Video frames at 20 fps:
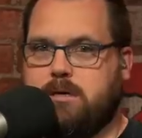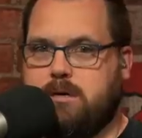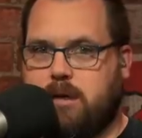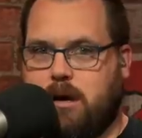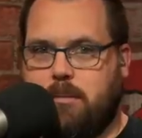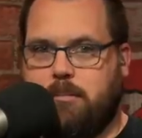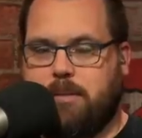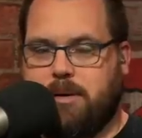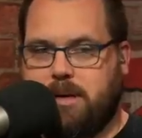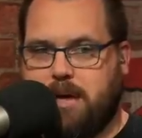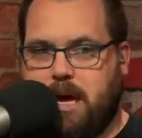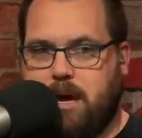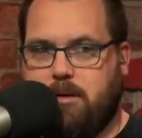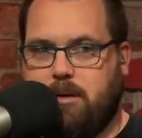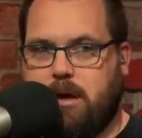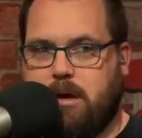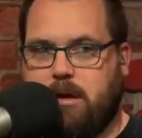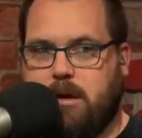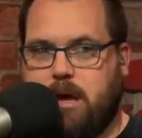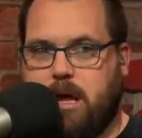dump it
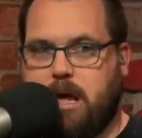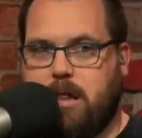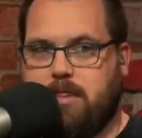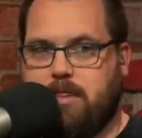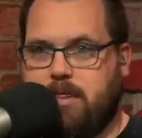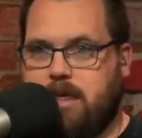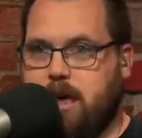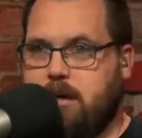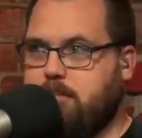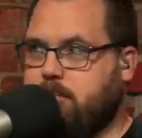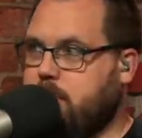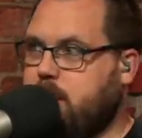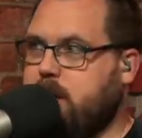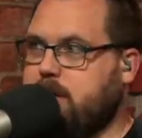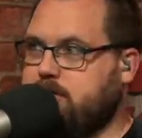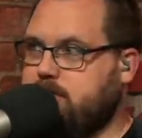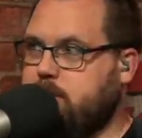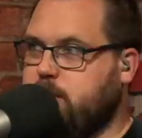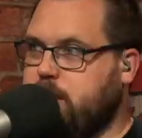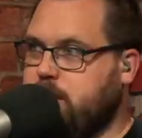down, and they
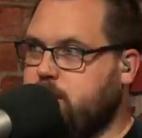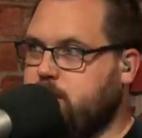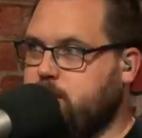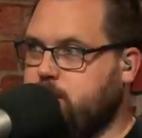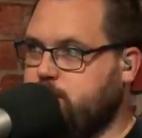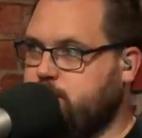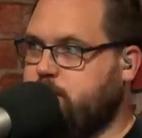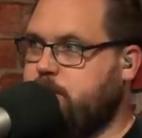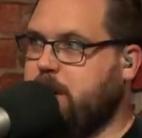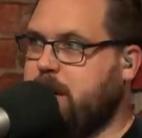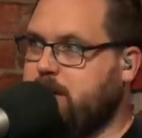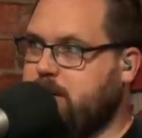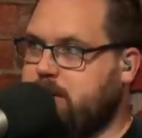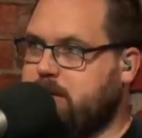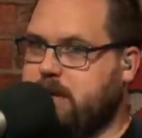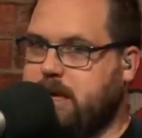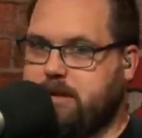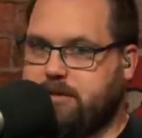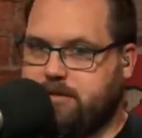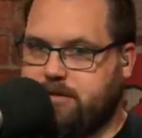brought someone in who's better
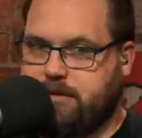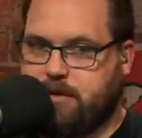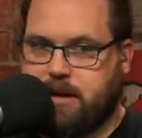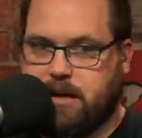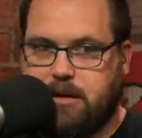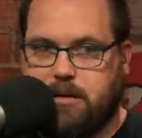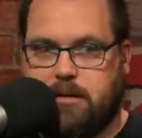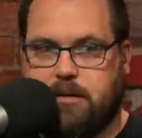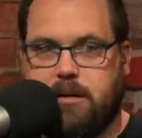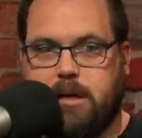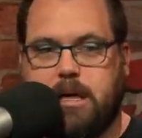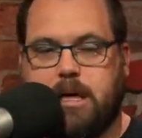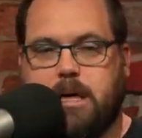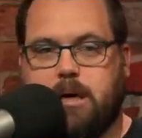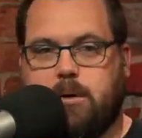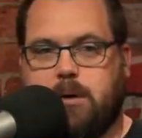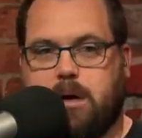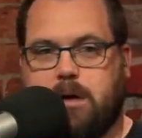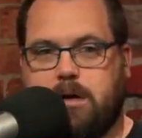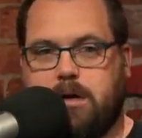at that skill.
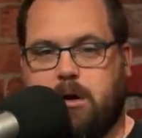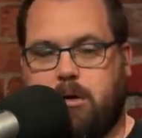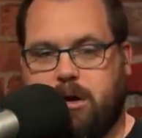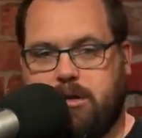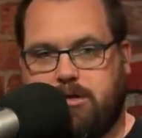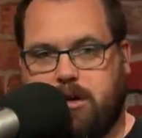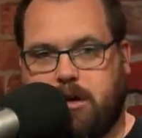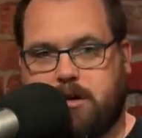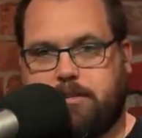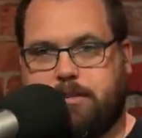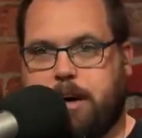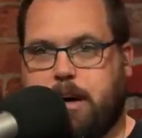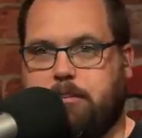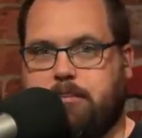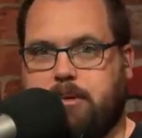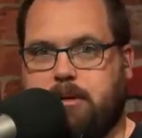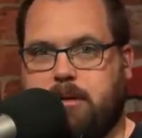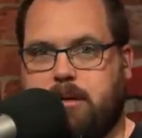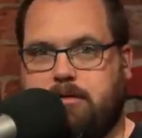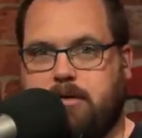You know, I talked
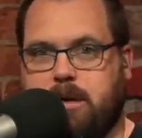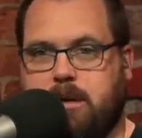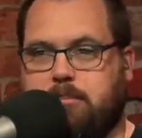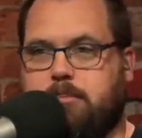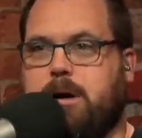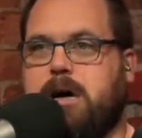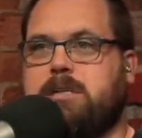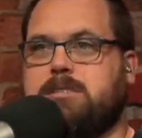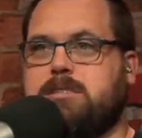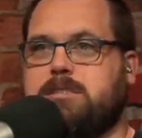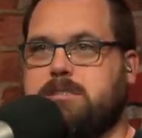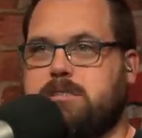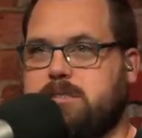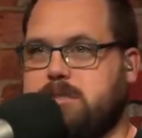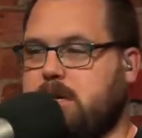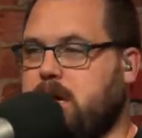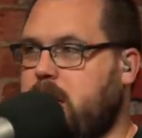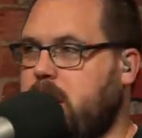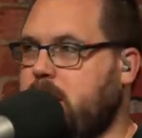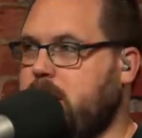about believing in Boston
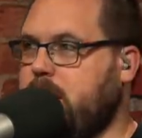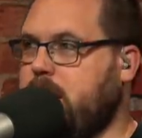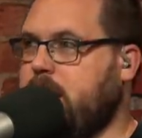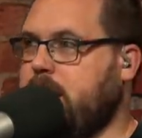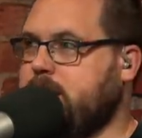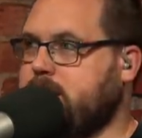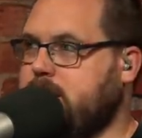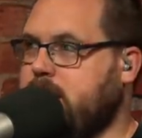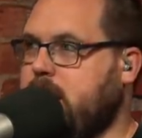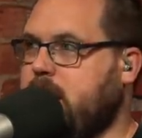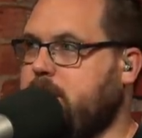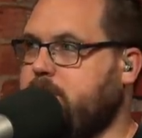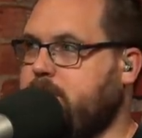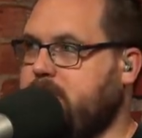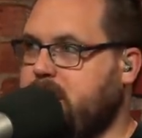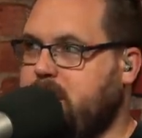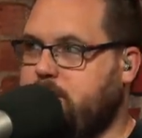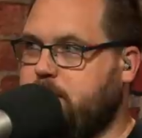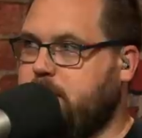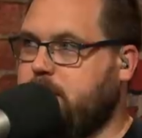Scott as that
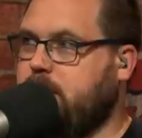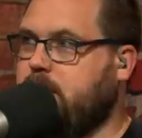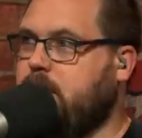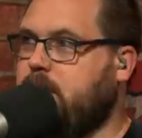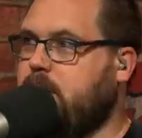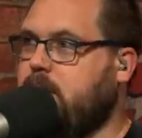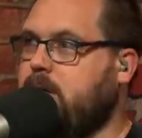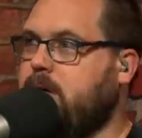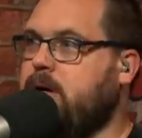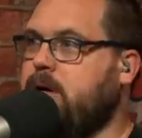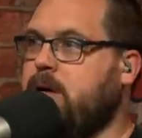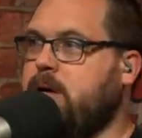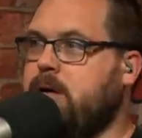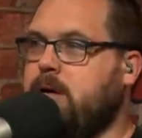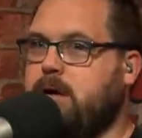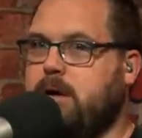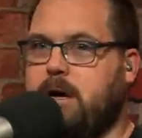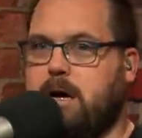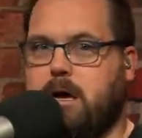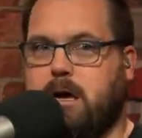PPR
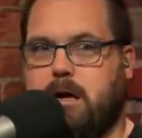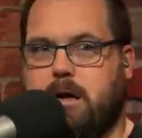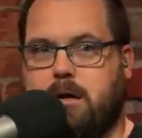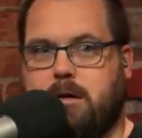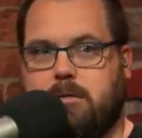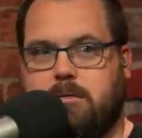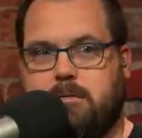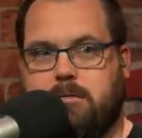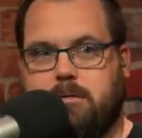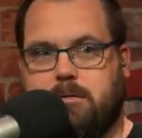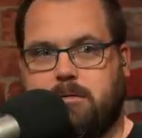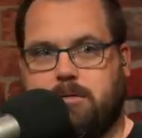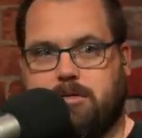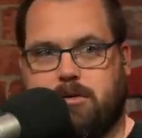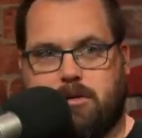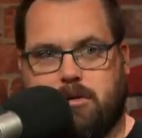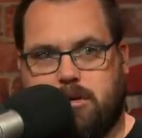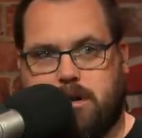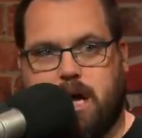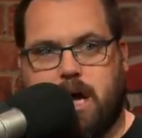
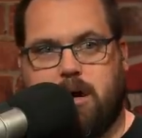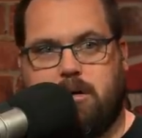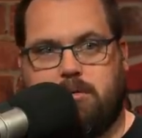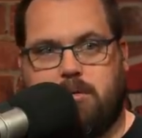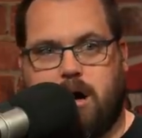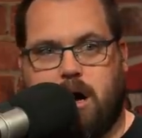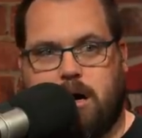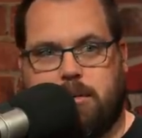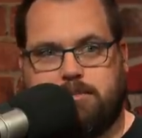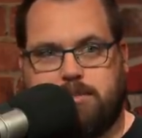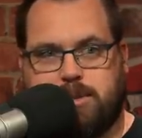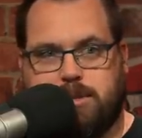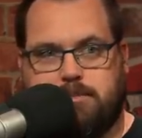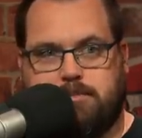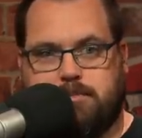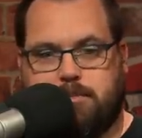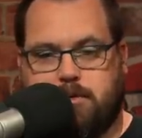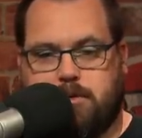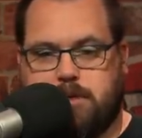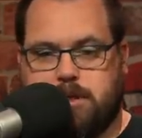third down
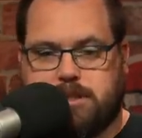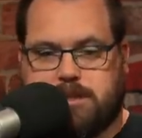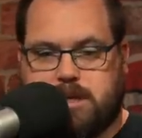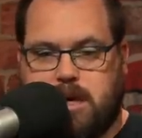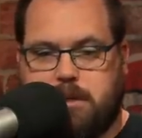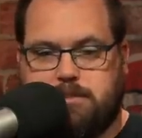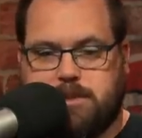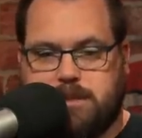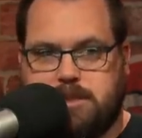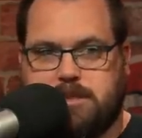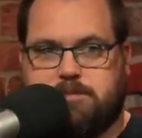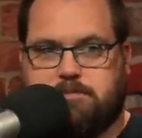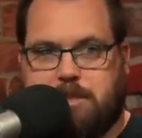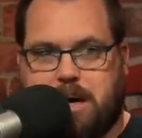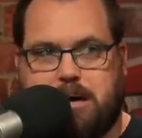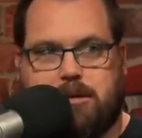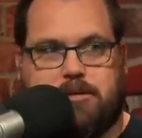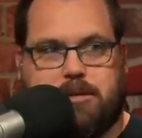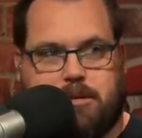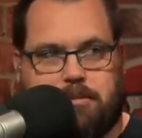option. Chris Thompson is
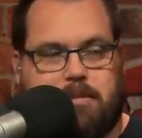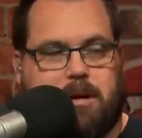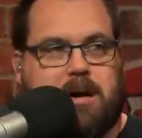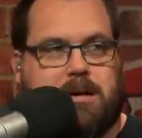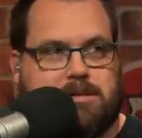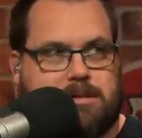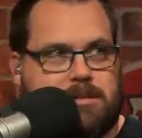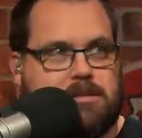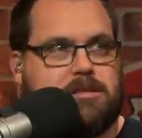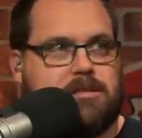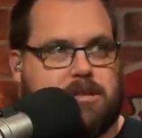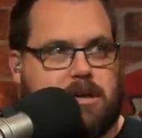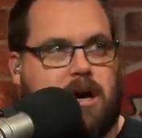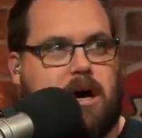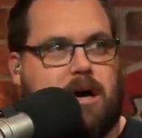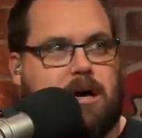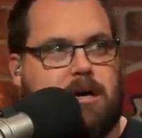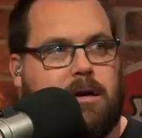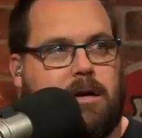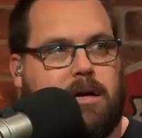better than Boston
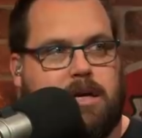Scott.